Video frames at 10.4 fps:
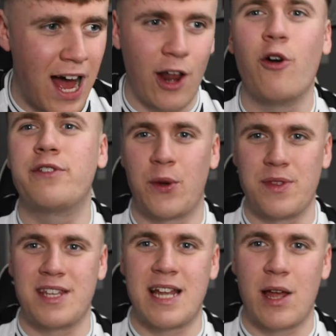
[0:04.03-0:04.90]
I love
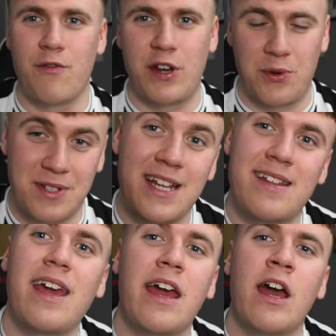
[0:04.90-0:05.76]
doing these type of videos.
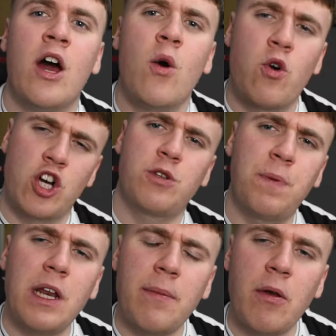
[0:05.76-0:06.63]
Today we're going to
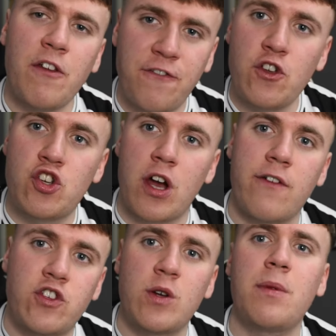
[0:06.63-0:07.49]
speak about the future
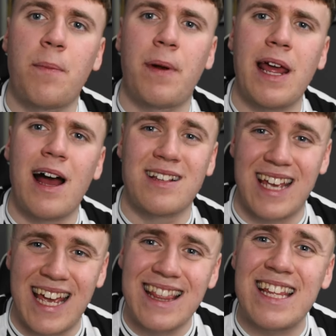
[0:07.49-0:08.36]
of some of the
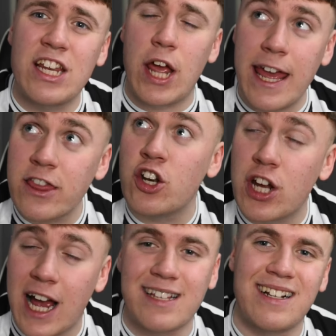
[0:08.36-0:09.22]
players in the
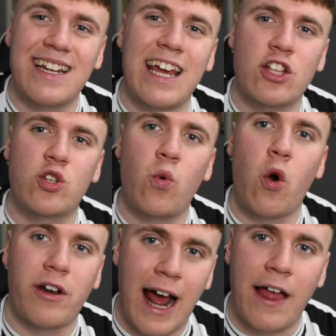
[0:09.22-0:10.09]
Newcastle United
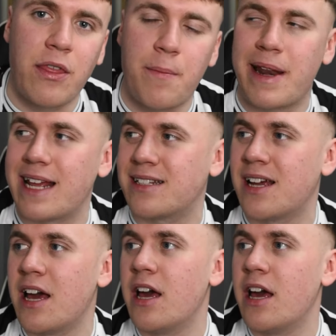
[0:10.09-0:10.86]
squad at the minute.